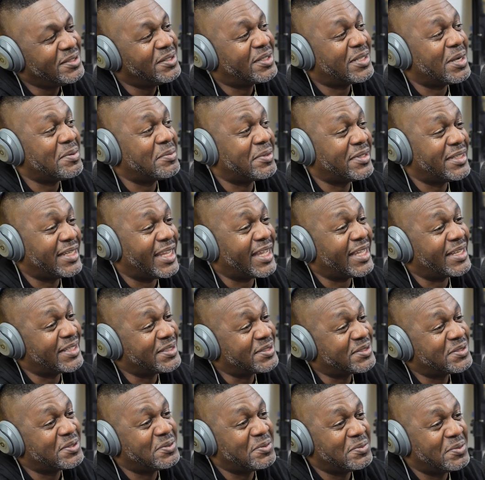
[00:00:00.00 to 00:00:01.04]
So, you come to uh,
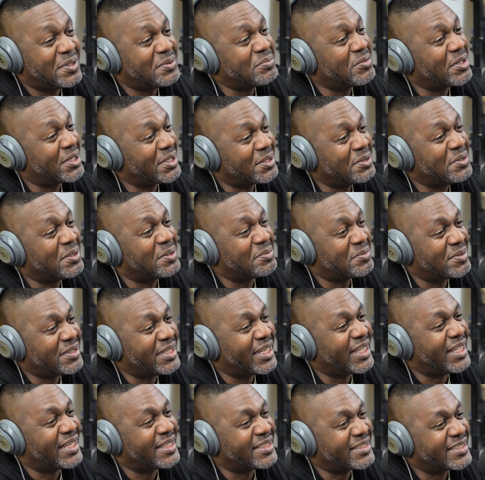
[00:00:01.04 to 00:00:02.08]
Dallas too. We bring you up
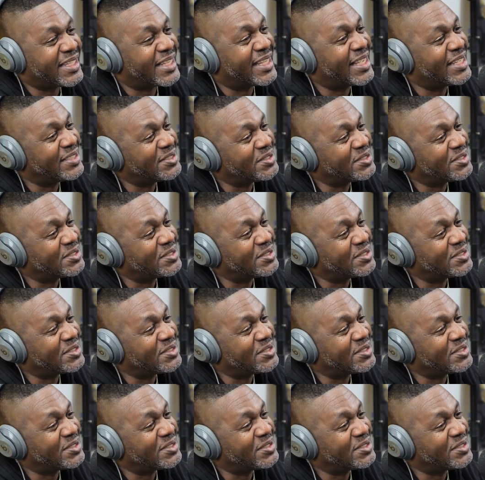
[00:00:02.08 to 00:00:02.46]
to Dallas. Yeah, I